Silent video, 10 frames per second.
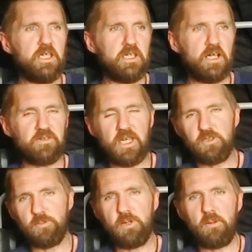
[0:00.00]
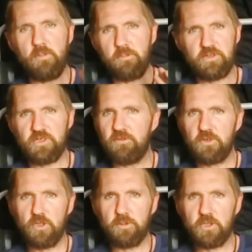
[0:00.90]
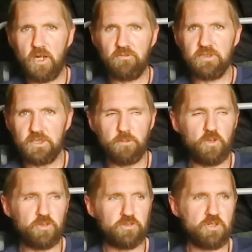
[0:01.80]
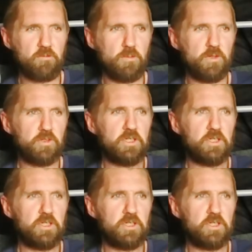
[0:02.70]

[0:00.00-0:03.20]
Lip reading: I'll get up, I'll make myself a cup of coffee in a mug, travel mug,